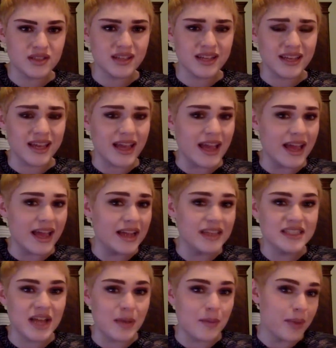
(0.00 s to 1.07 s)
like egg
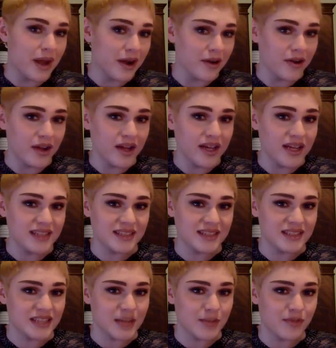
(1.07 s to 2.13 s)
tempera as a
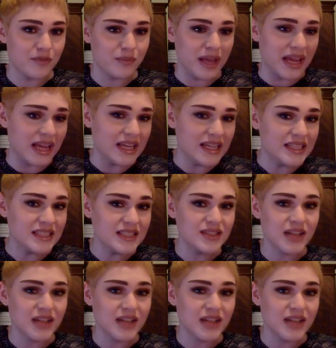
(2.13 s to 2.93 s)
type of paint.